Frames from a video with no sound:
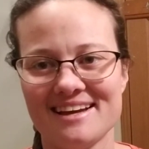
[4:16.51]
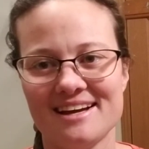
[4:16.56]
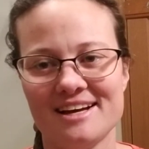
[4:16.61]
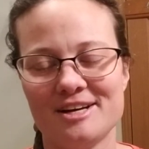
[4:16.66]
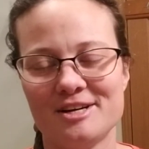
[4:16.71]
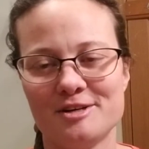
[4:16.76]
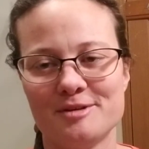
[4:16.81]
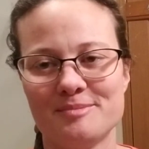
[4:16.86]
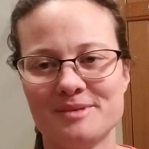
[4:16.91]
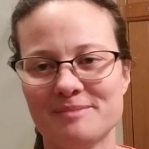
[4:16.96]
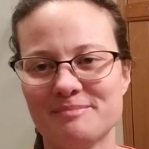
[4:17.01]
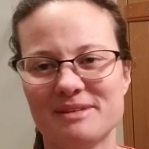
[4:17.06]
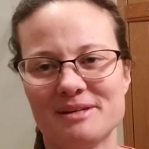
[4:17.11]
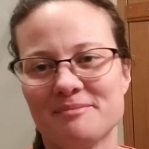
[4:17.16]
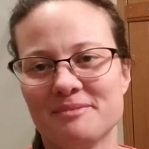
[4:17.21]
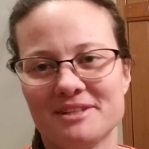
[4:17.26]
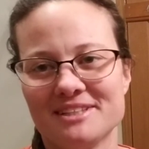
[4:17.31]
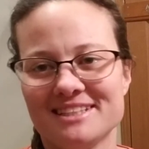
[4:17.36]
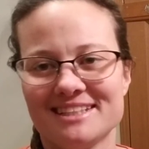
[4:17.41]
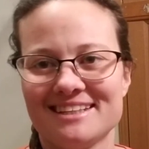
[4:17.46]
I'm not
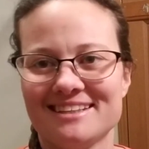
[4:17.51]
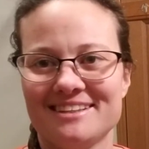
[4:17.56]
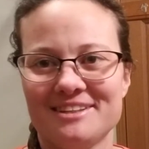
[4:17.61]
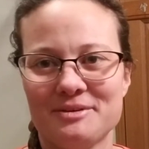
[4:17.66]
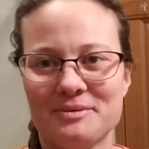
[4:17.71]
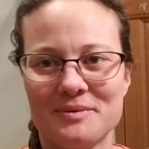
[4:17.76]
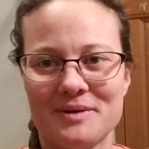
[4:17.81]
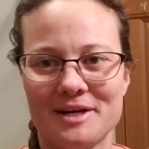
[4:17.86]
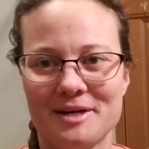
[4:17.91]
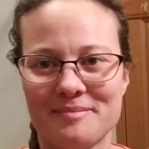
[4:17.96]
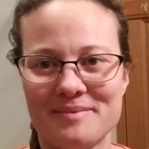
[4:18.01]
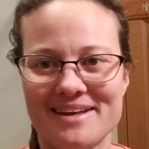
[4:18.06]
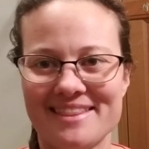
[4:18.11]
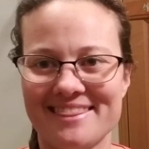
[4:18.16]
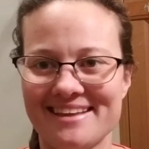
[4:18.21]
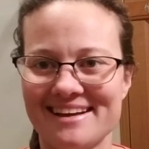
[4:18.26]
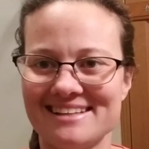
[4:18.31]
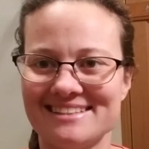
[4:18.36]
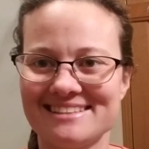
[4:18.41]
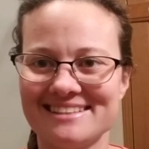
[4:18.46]
particularly worried about
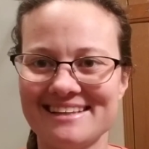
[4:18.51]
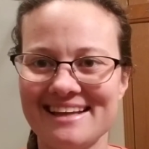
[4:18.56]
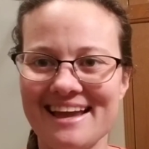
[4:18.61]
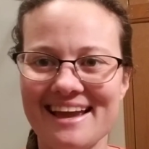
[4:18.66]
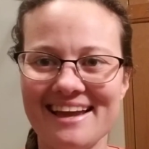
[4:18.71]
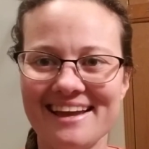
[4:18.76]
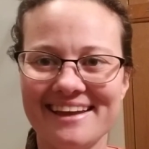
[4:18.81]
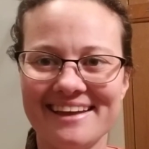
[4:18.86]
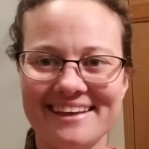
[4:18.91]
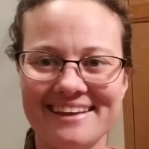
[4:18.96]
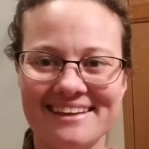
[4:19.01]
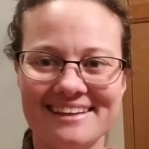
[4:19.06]
that today.